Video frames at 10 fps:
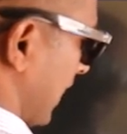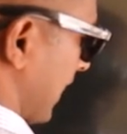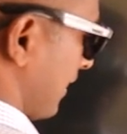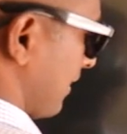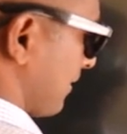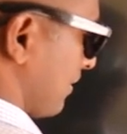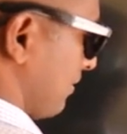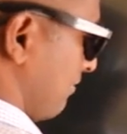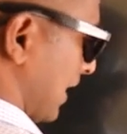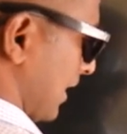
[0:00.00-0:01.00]
get
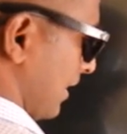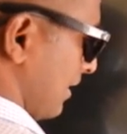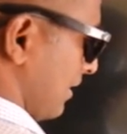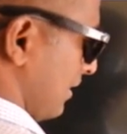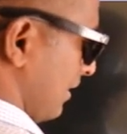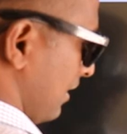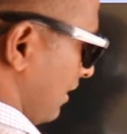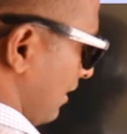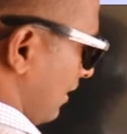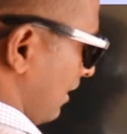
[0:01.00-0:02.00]
1.
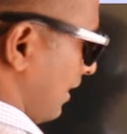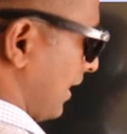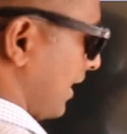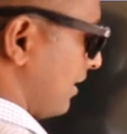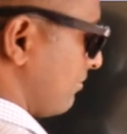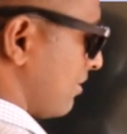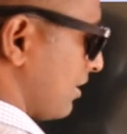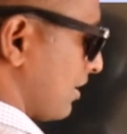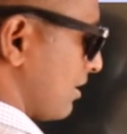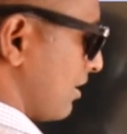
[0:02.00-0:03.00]
Now
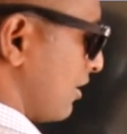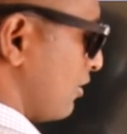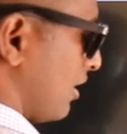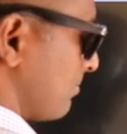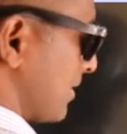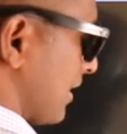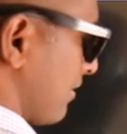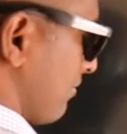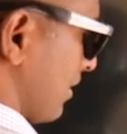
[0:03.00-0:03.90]
you observe,